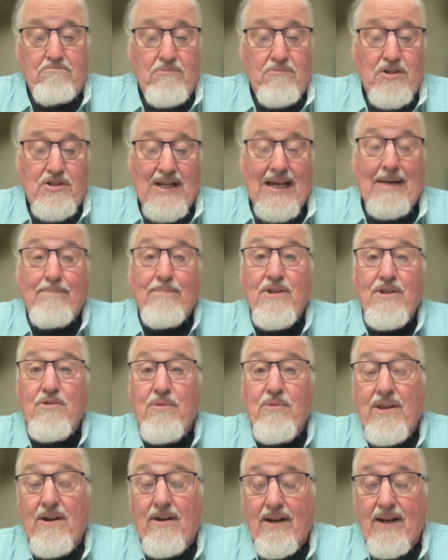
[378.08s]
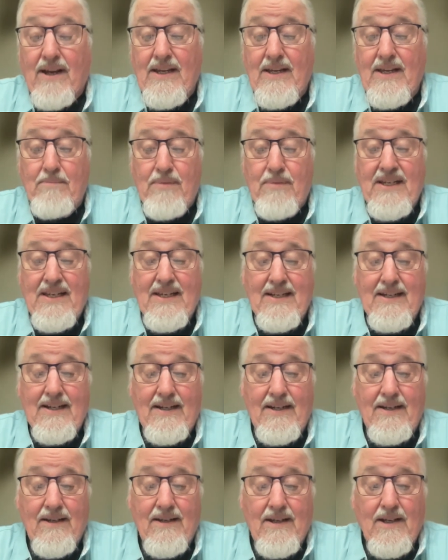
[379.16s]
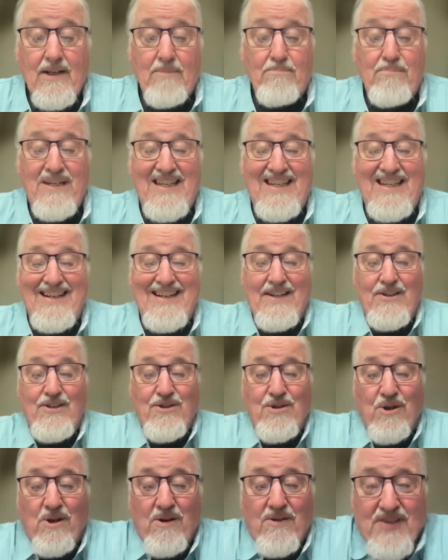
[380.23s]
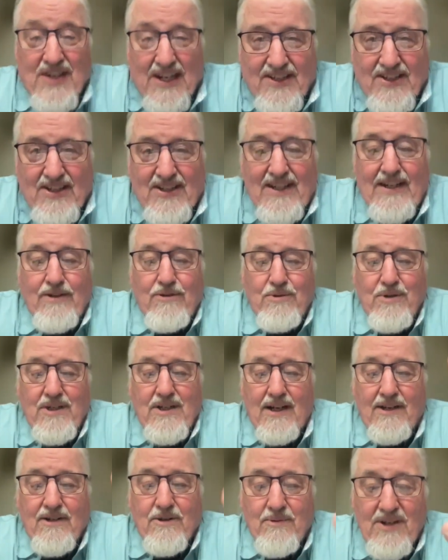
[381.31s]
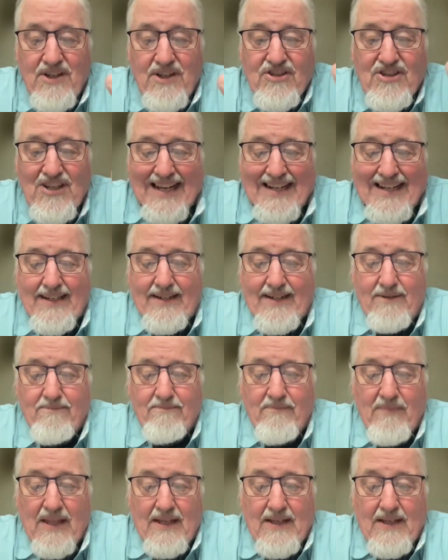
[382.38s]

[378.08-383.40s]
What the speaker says: This happens with archi, beginning. Beginning serves as an introductory setting.